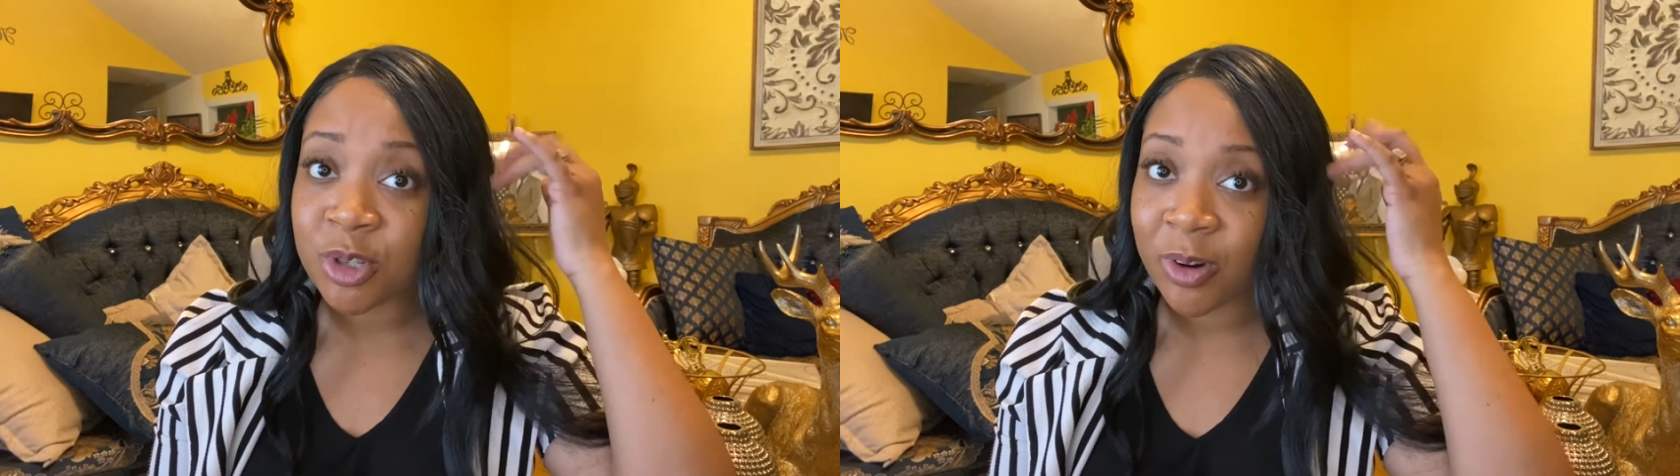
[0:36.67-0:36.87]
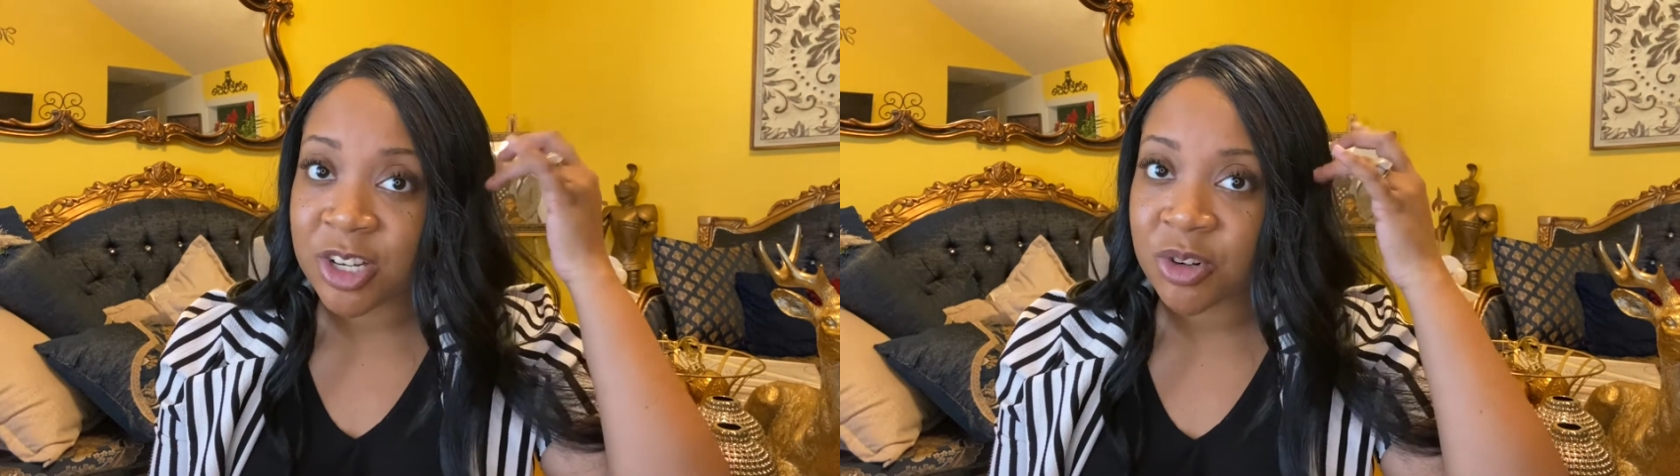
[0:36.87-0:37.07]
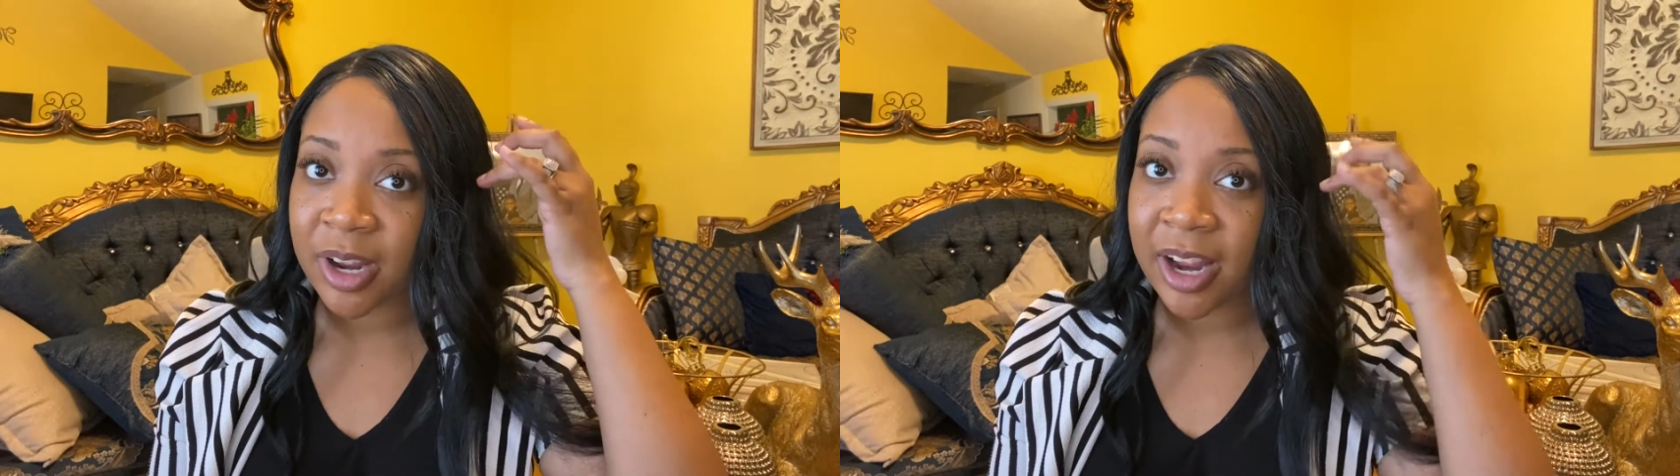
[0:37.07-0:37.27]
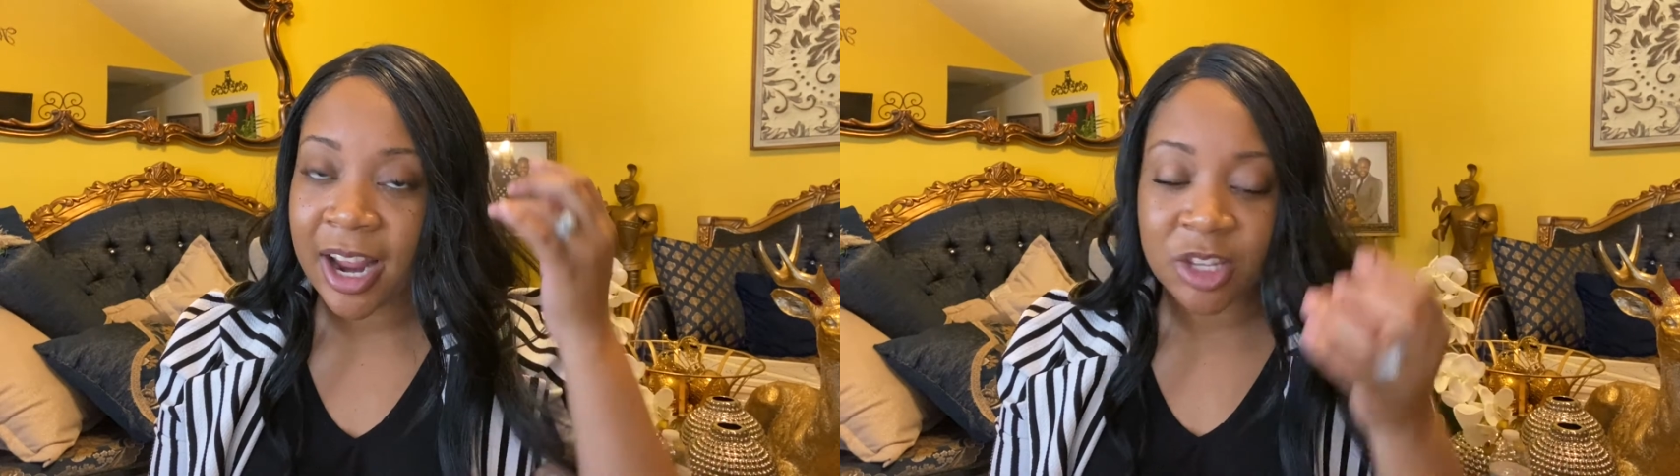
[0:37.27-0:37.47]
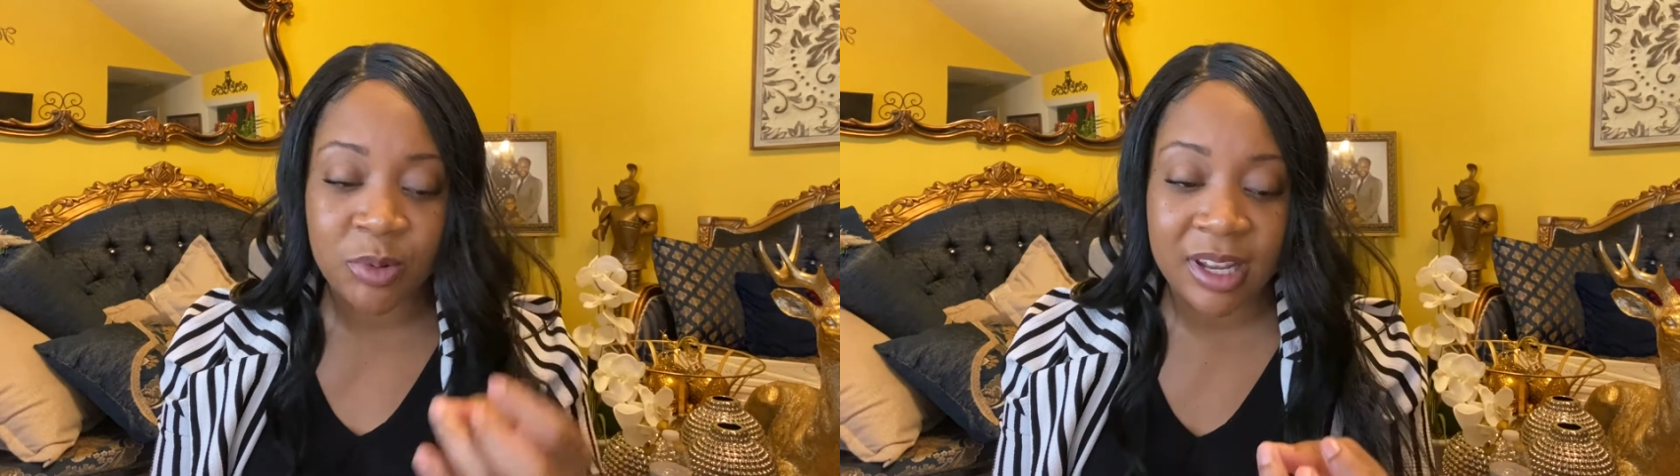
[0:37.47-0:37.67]
scratch your hair
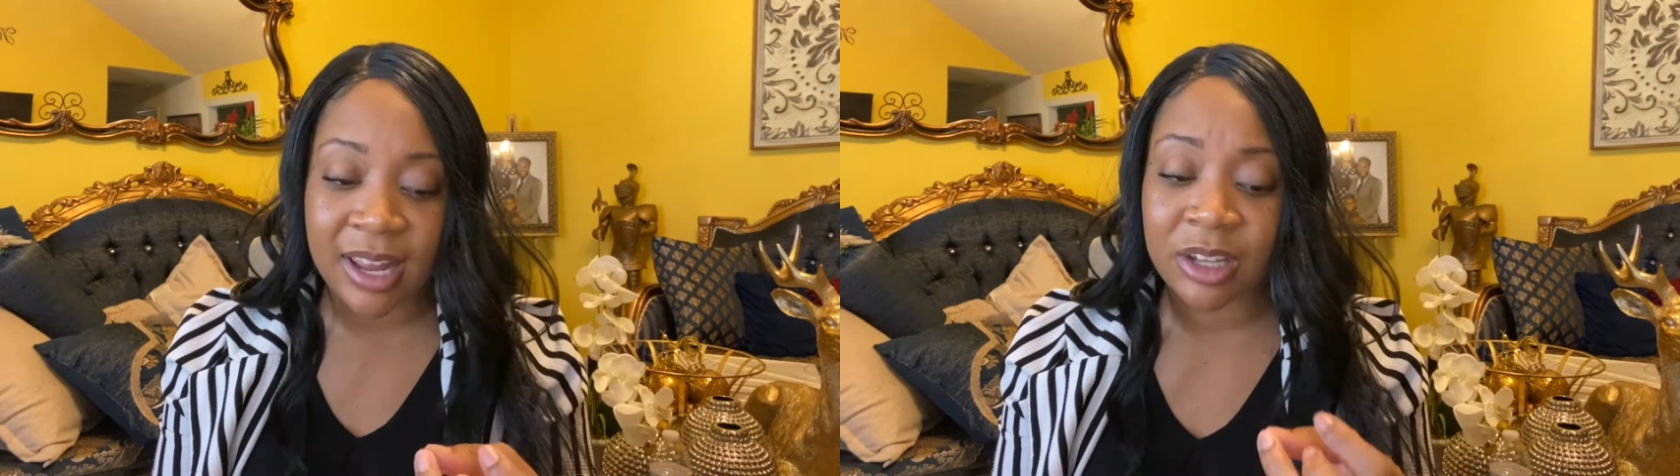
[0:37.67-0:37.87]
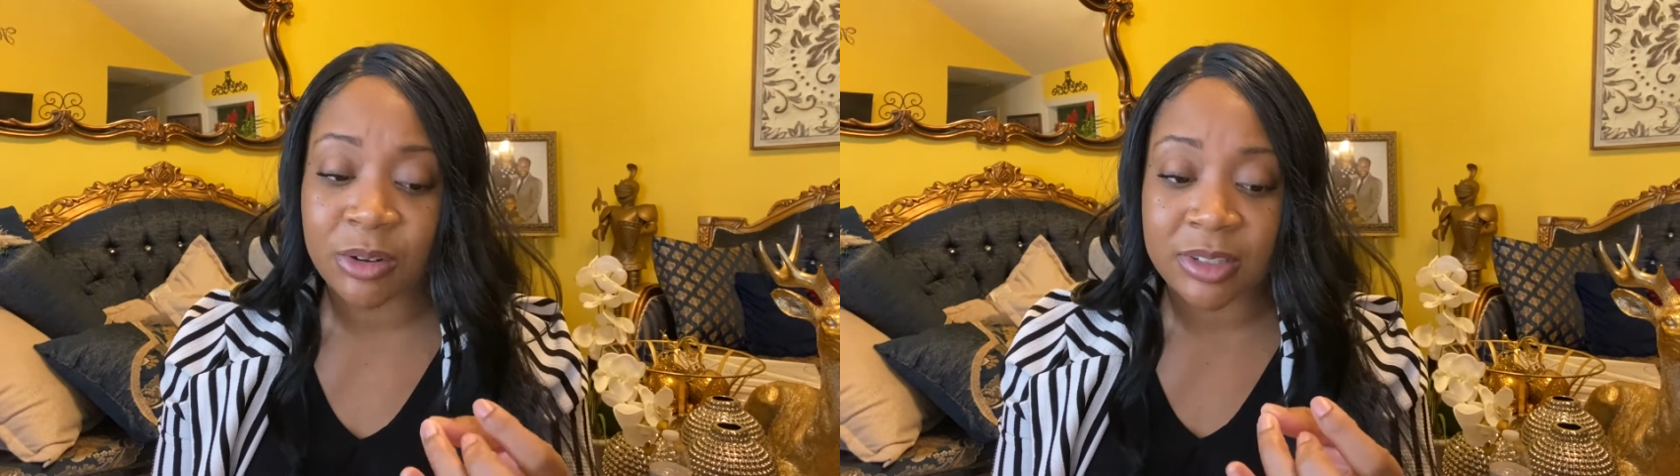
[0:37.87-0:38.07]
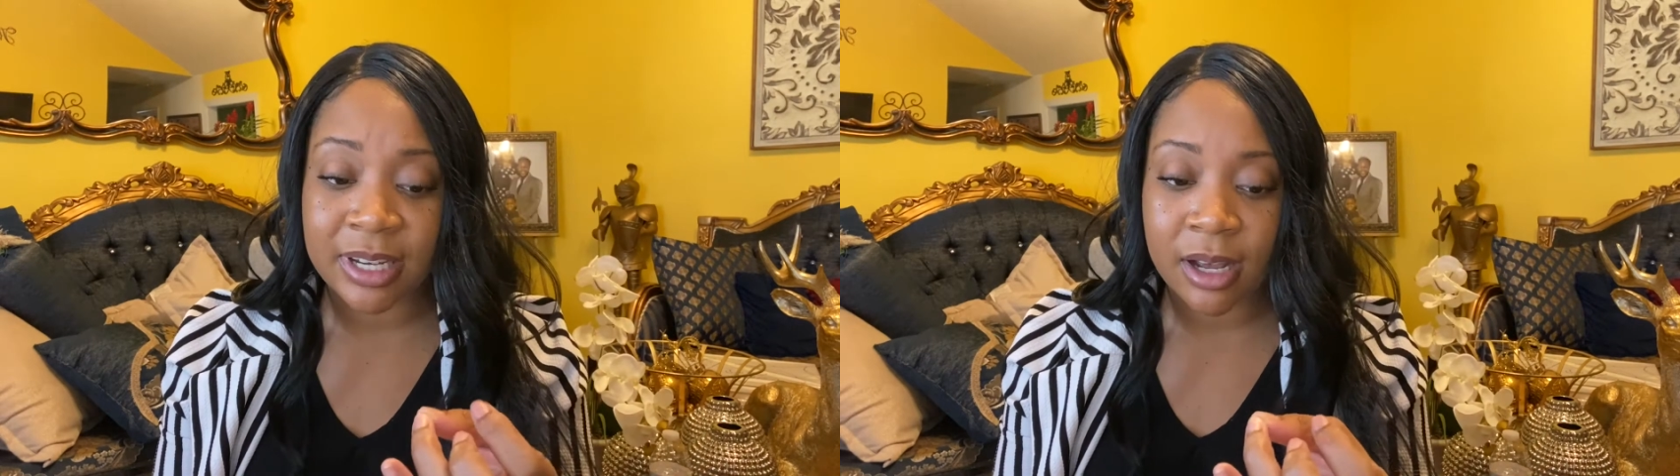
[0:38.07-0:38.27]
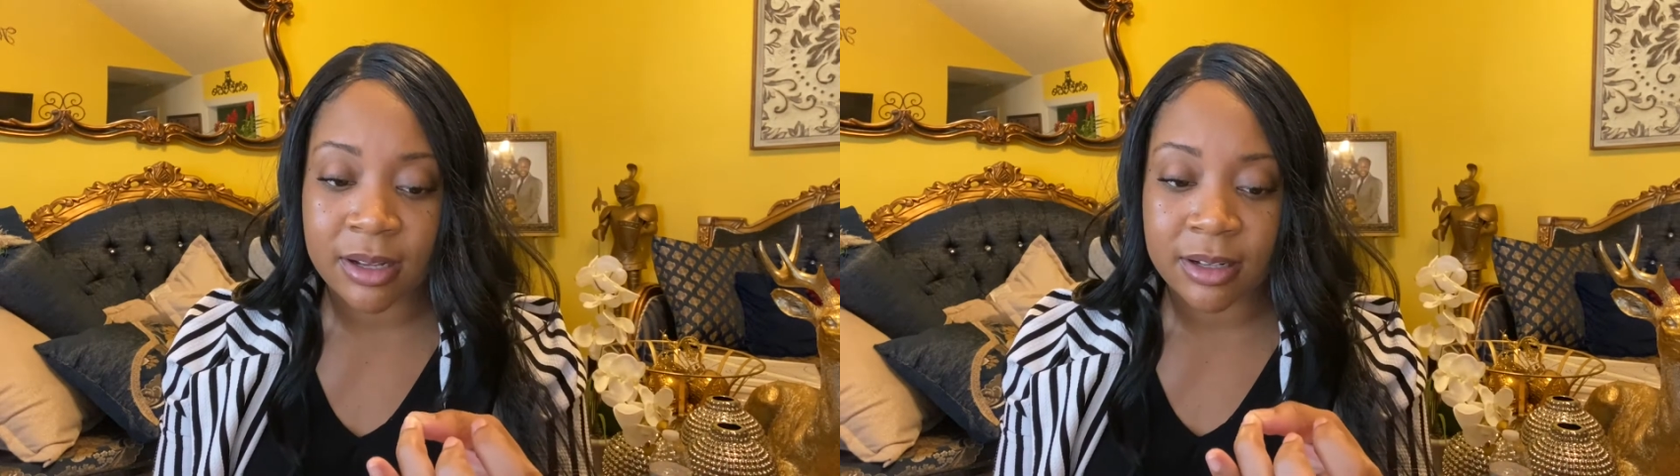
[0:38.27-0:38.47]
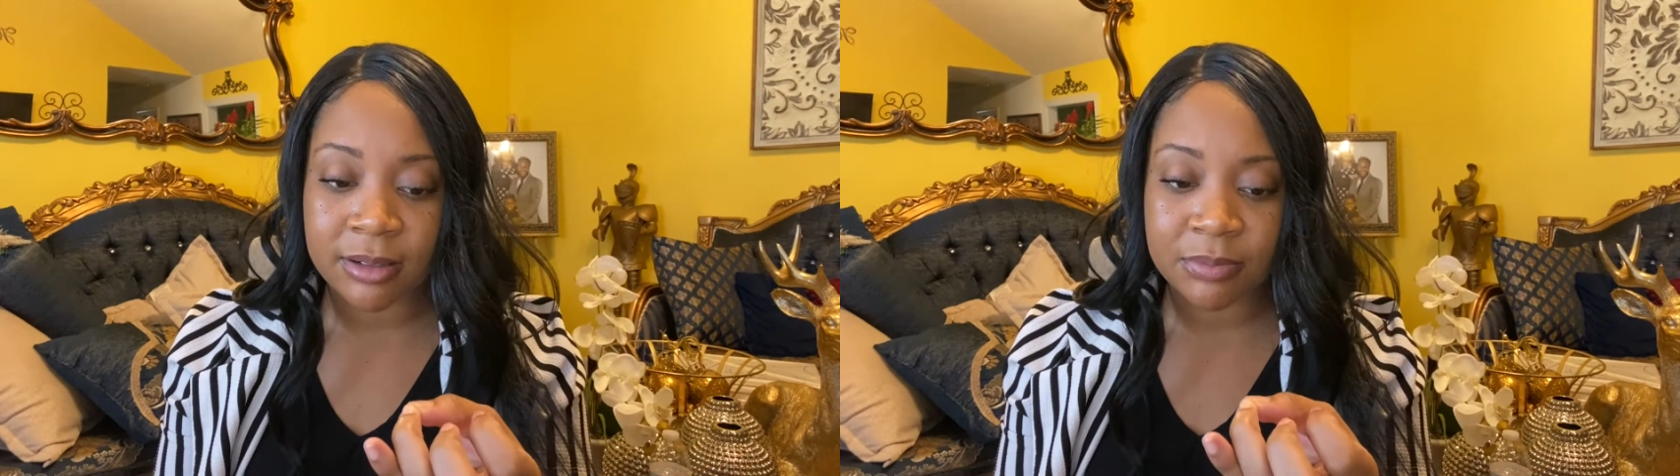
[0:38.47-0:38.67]
and you get like
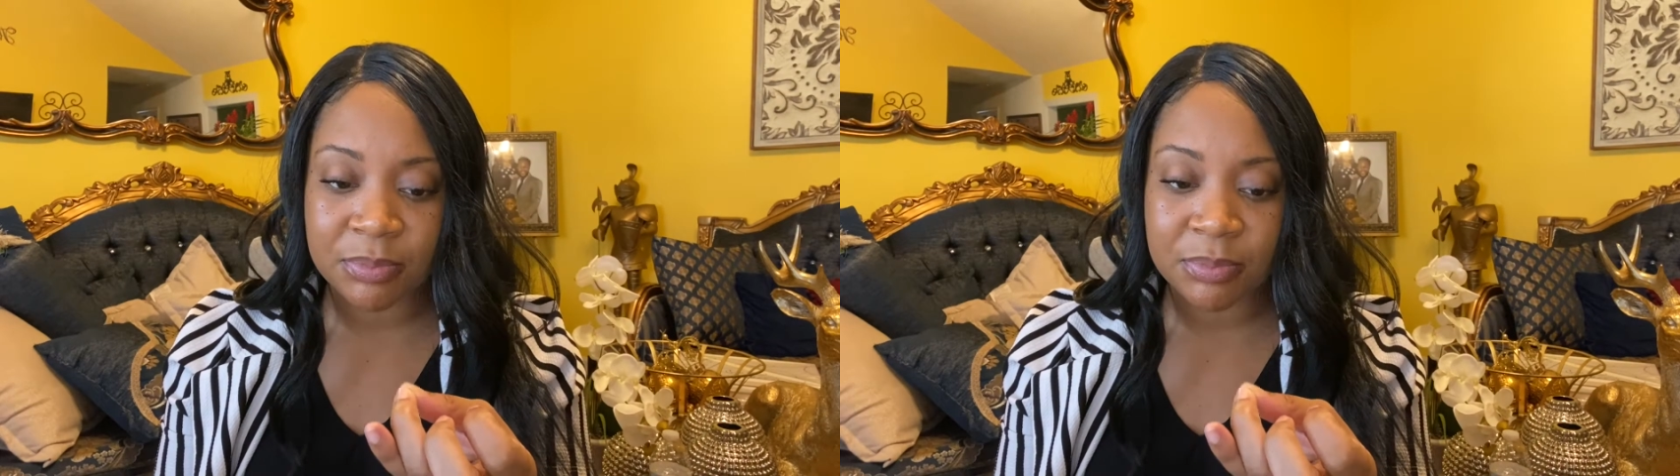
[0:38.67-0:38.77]
little